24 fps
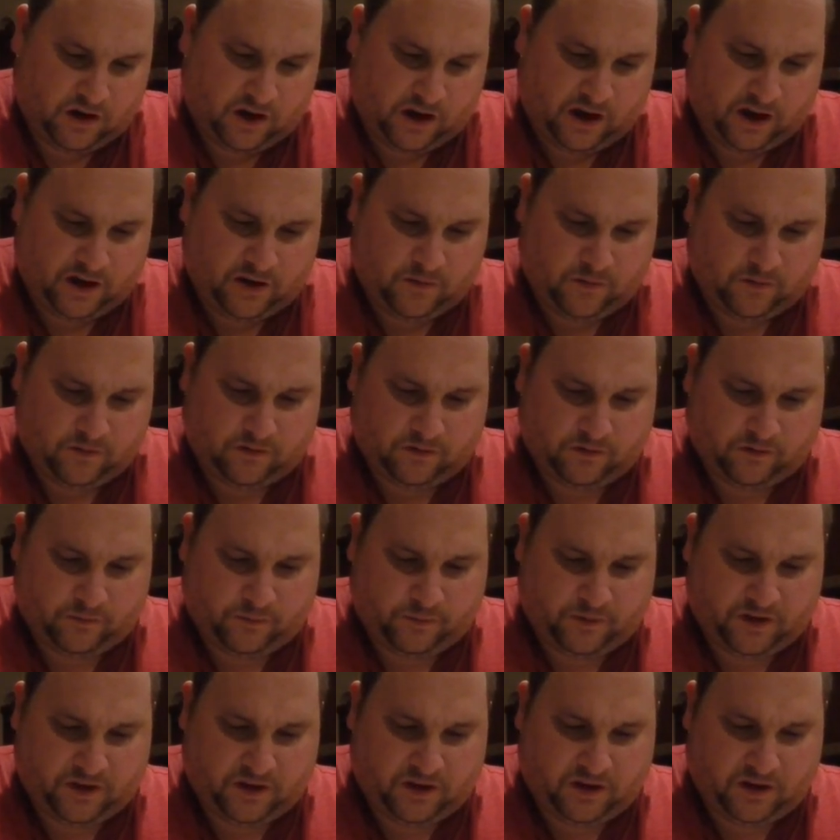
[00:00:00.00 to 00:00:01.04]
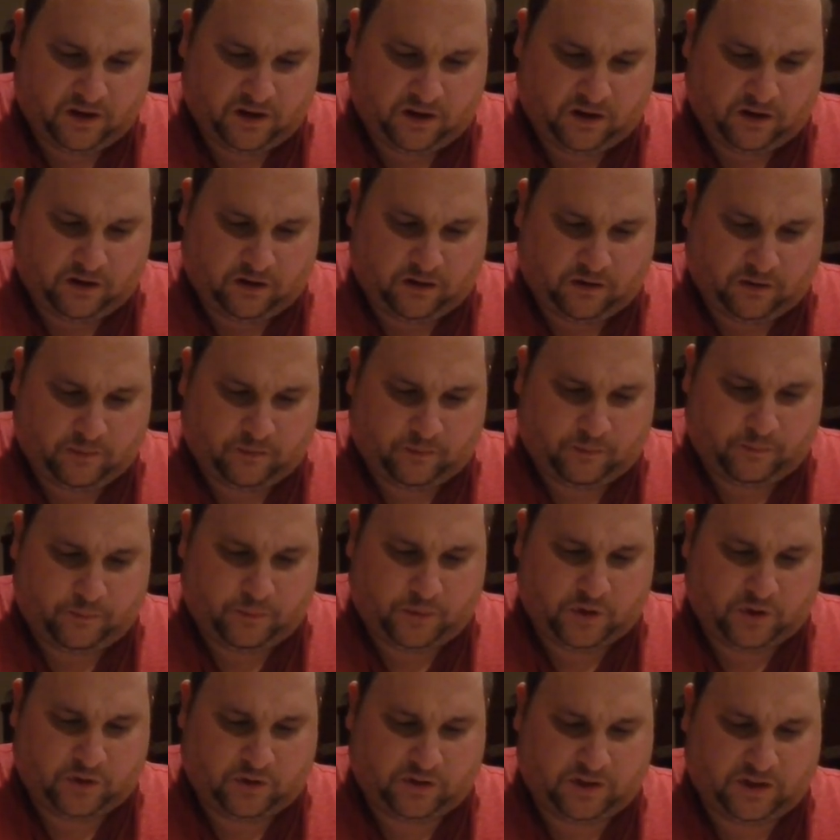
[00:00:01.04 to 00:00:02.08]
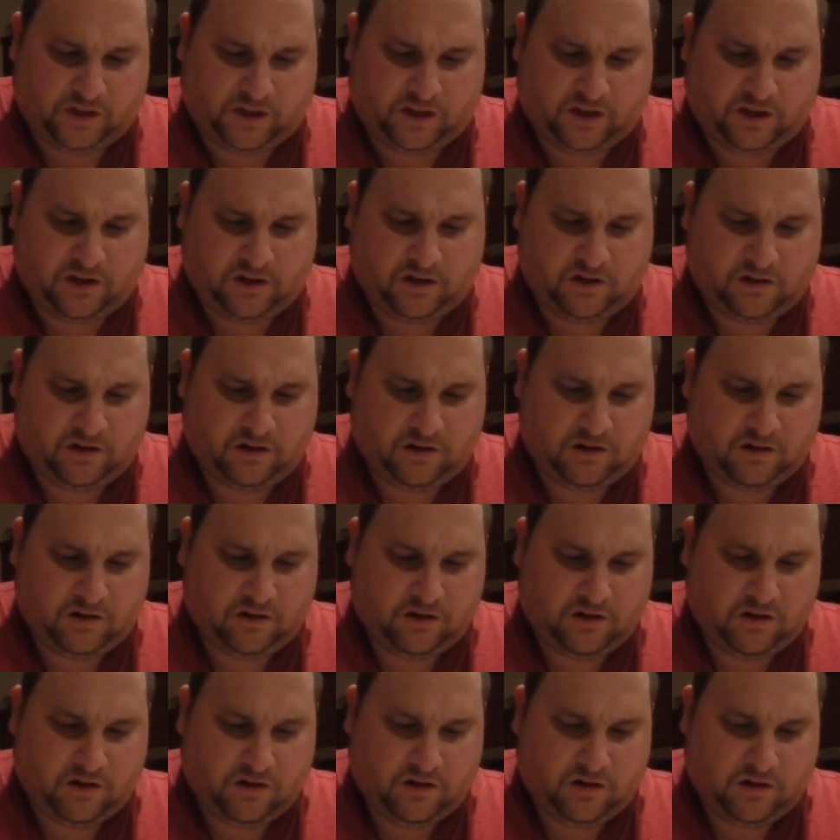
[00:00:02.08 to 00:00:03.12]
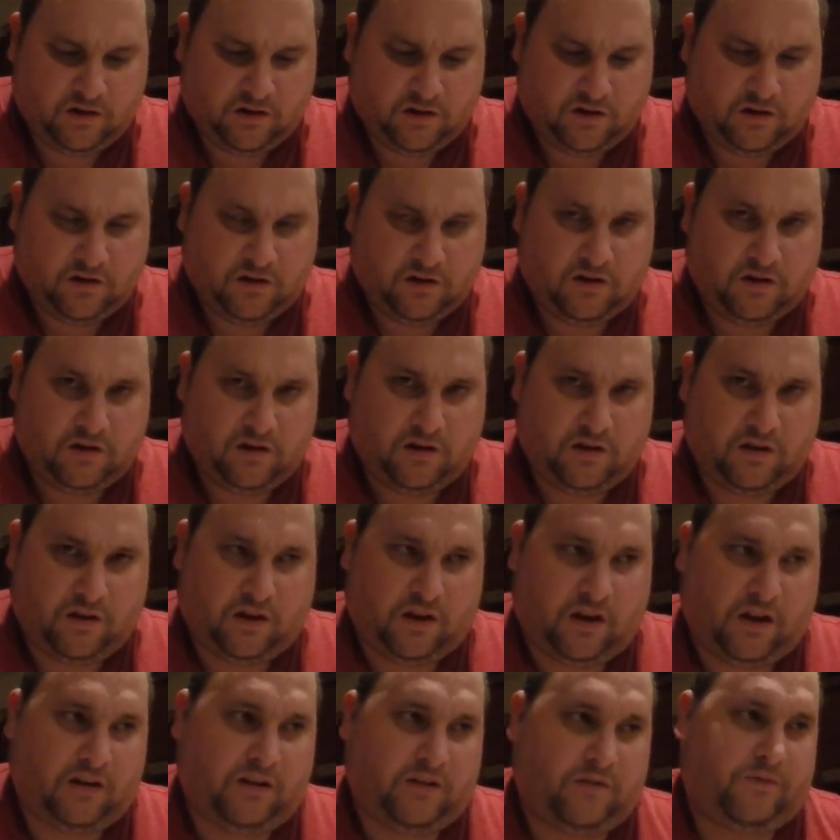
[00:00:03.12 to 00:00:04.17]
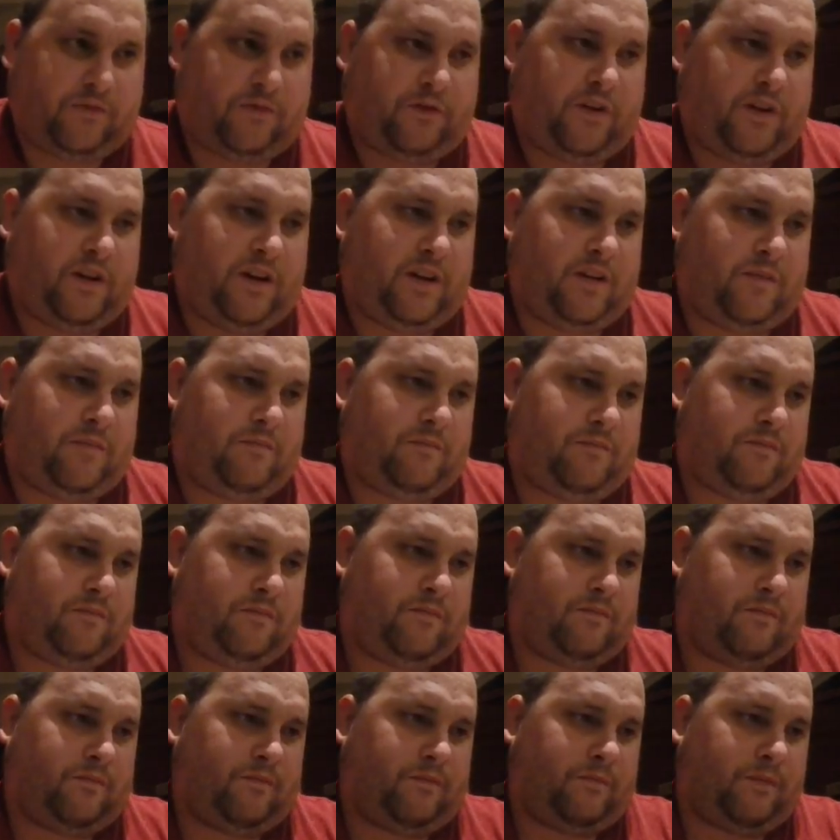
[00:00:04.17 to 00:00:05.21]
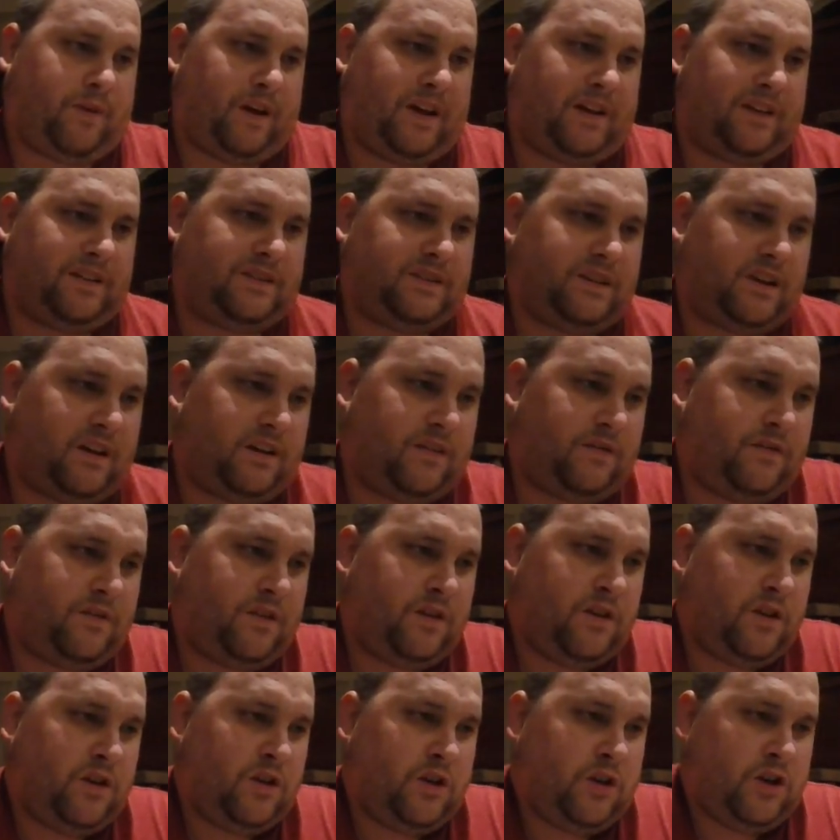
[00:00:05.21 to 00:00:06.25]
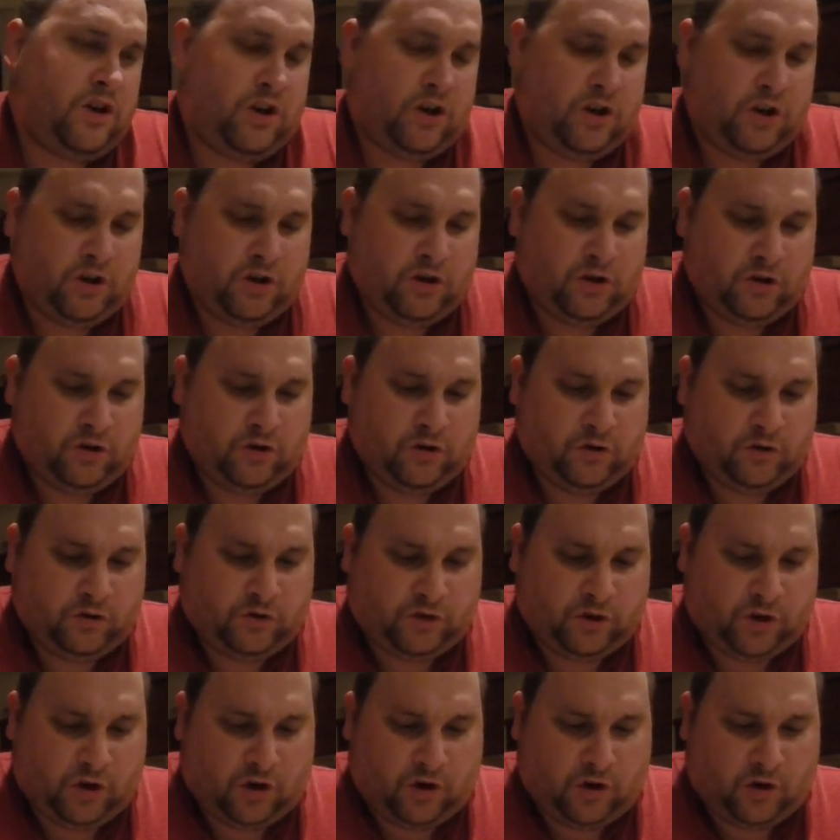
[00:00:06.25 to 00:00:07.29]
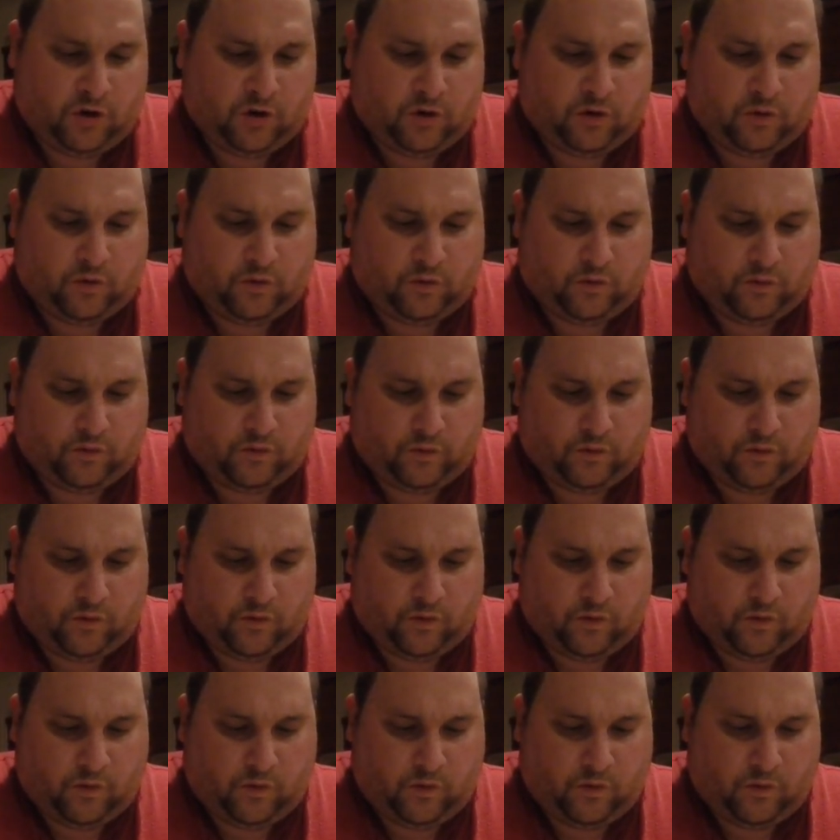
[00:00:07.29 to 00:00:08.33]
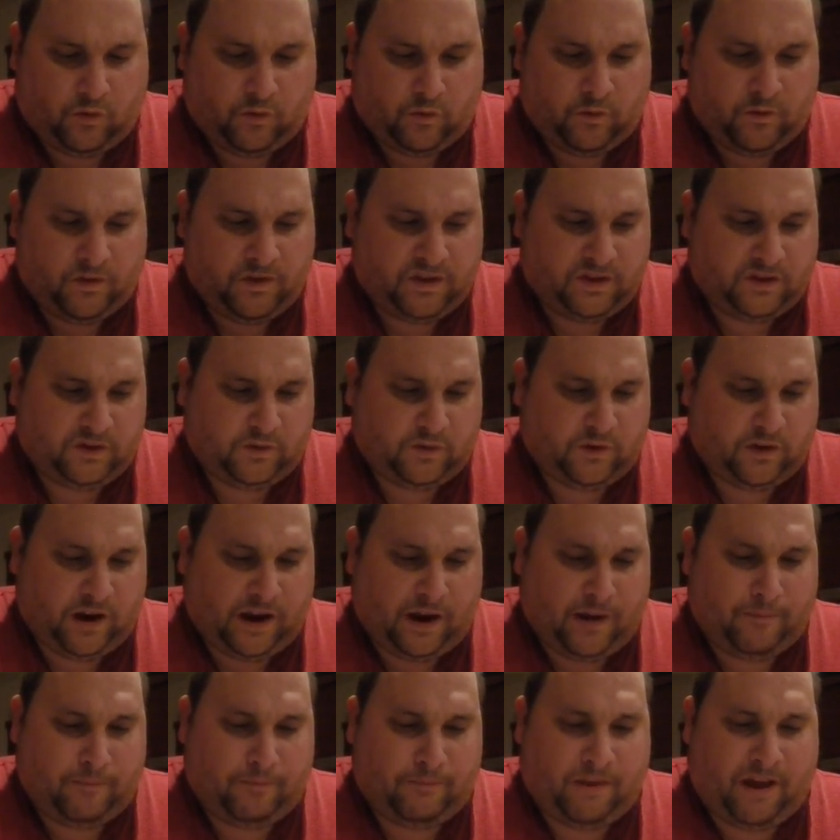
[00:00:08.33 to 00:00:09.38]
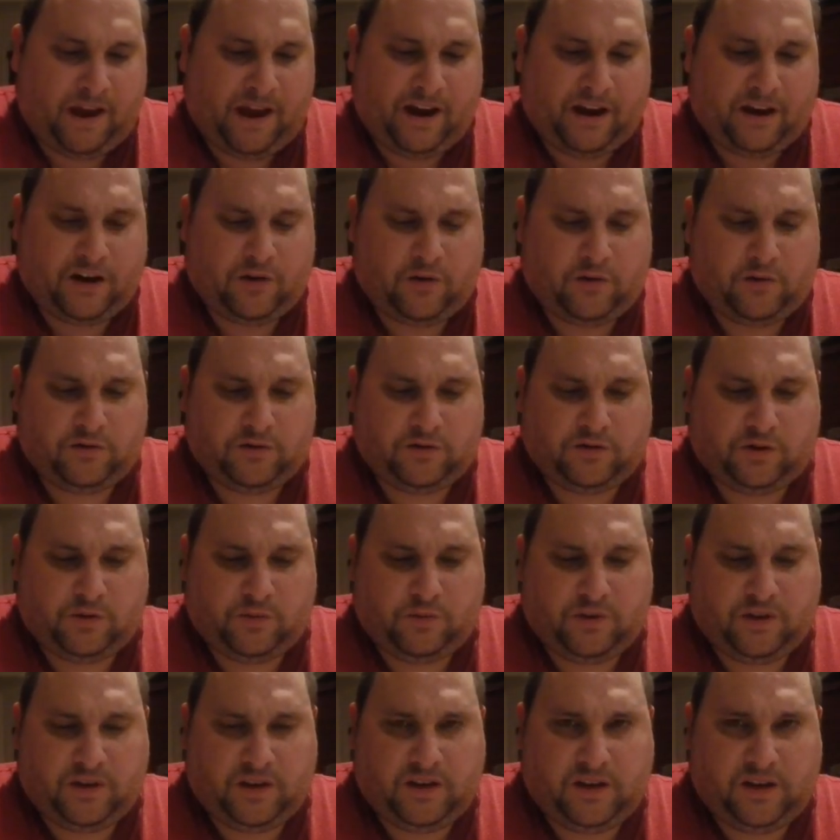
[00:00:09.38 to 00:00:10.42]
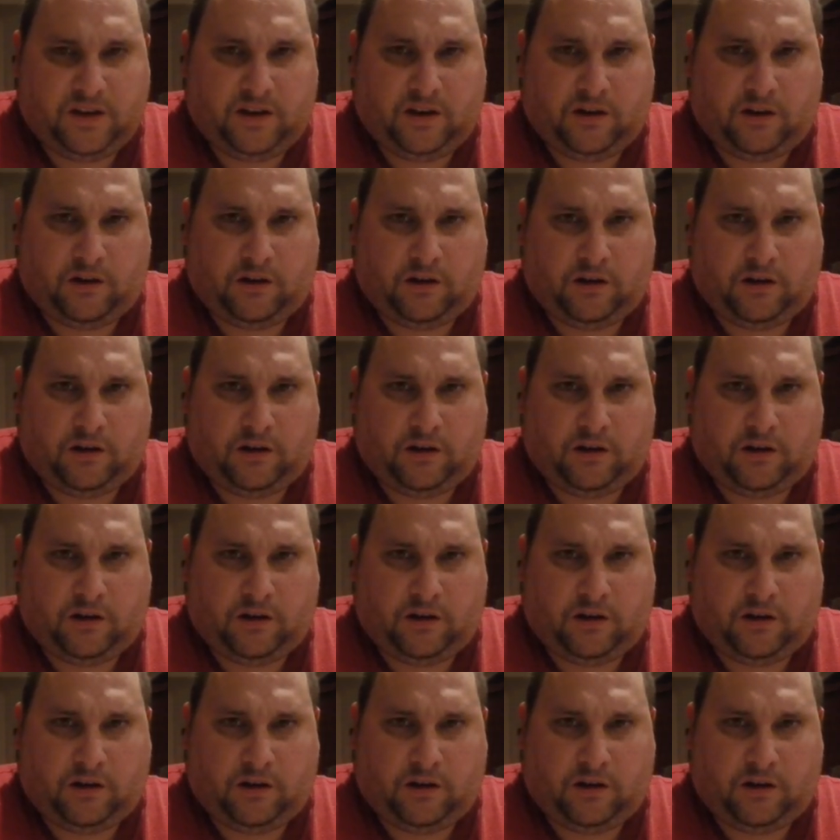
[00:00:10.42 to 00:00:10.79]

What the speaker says: I will be building the Gundam frame by itself. So with this one, I'm not going to be